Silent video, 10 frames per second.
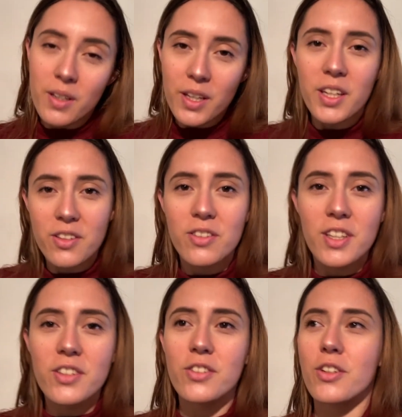It's
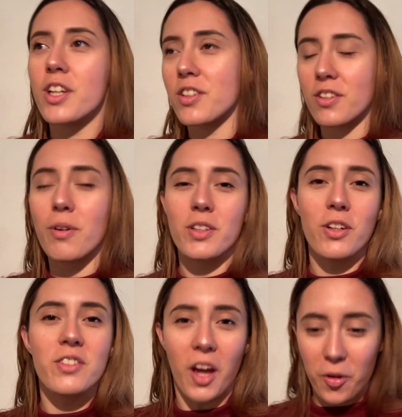good, it's right
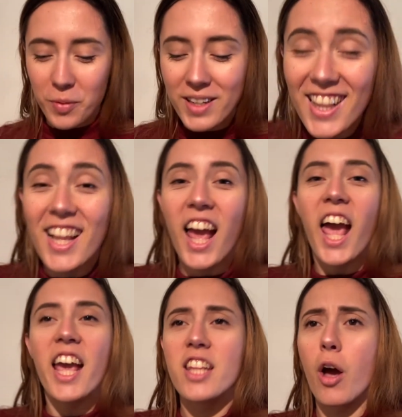on time. And
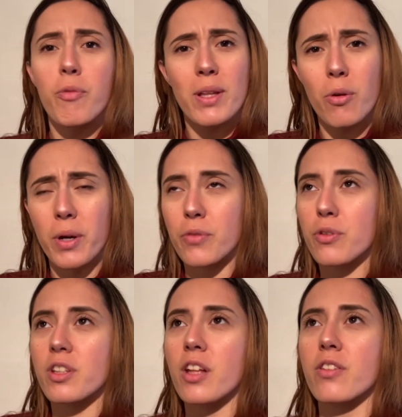yeah, by the way, if
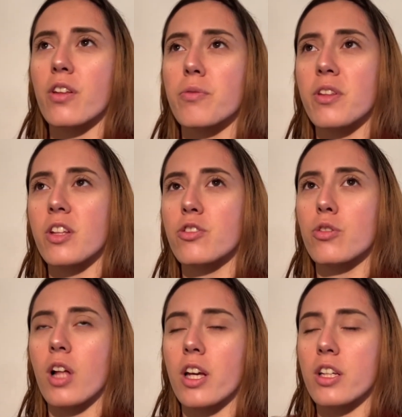there's something that
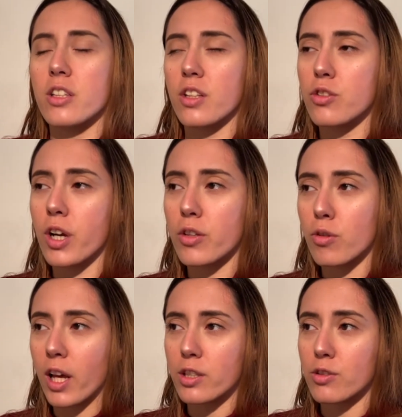you guys
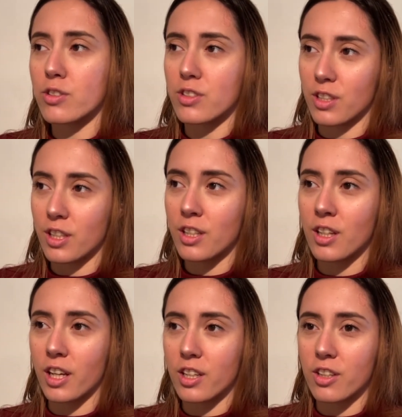like to see,
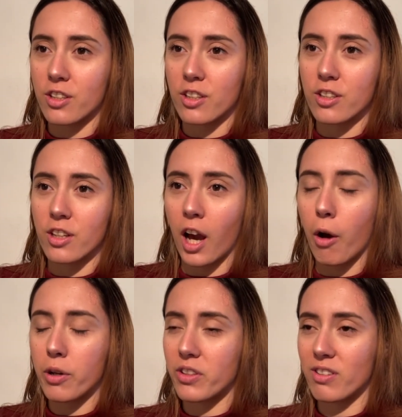like how
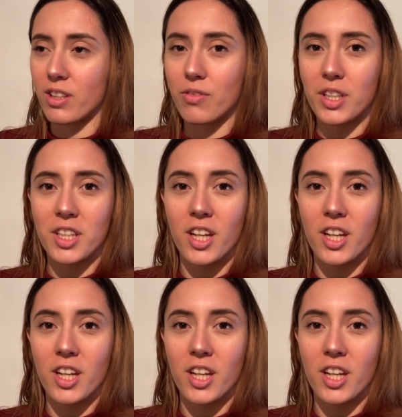you're living in a